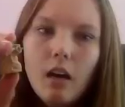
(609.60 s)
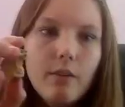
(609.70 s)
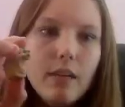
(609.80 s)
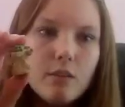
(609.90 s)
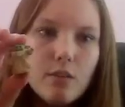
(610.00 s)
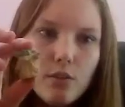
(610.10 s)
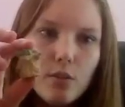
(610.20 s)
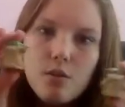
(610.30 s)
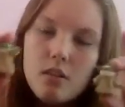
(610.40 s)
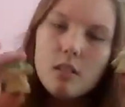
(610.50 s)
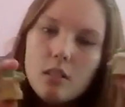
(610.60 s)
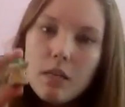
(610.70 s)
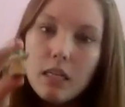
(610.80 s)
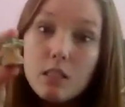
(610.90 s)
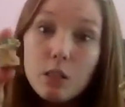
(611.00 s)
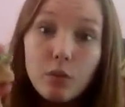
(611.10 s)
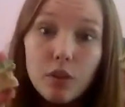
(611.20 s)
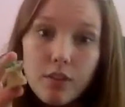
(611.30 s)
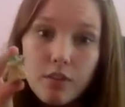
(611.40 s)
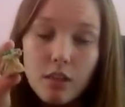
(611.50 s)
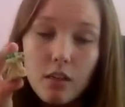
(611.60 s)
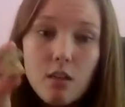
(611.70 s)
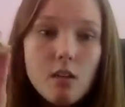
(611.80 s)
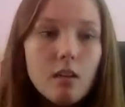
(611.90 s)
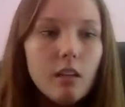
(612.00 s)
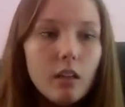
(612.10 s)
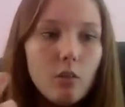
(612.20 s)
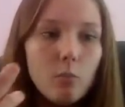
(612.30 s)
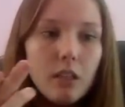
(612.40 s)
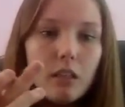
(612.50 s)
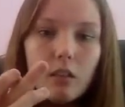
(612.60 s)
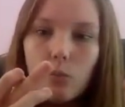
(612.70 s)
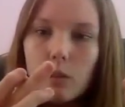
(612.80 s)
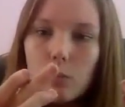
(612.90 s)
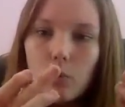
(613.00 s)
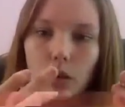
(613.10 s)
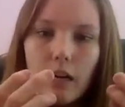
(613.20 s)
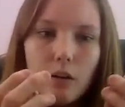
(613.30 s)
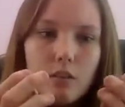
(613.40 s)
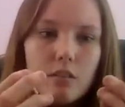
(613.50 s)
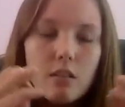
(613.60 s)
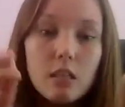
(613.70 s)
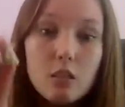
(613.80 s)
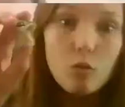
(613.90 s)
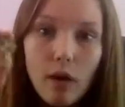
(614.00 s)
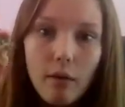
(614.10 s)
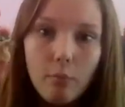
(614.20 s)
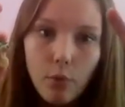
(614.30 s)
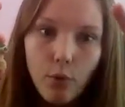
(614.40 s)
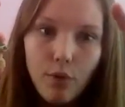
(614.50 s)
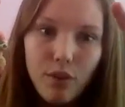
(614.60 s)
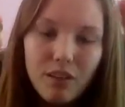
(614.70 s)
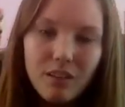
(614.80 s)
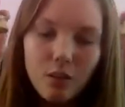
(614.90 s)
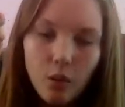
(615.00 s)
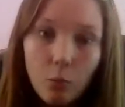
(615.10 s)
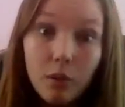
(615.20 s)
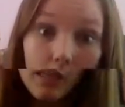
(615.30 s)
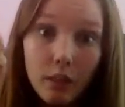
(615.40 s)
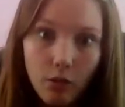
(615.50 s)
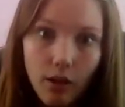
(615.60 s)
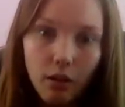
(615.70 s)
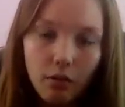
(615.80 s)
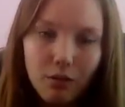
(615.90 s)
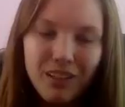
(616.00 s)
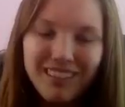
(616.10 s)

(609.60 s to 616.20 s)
All right, so those are the main differences here. Thought it would be a good one to point out since I do have both. Normally I don't have